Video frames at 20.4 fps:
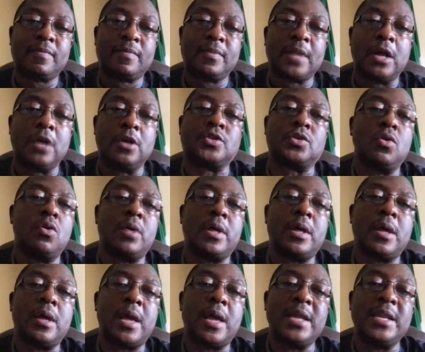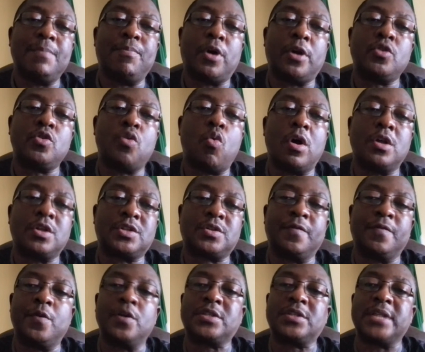So anybody who wants to
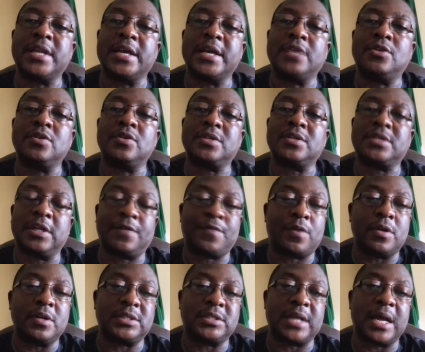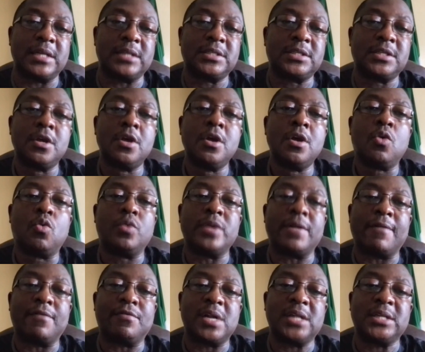vote in Edo State, for instance, could
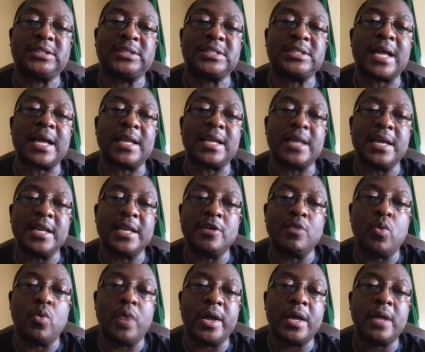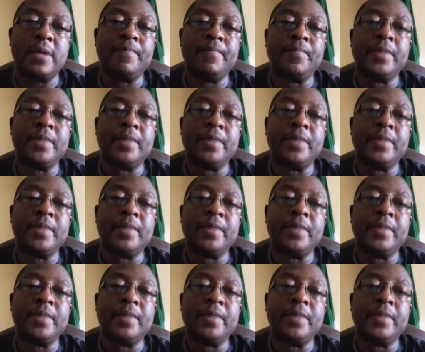have registered anywhere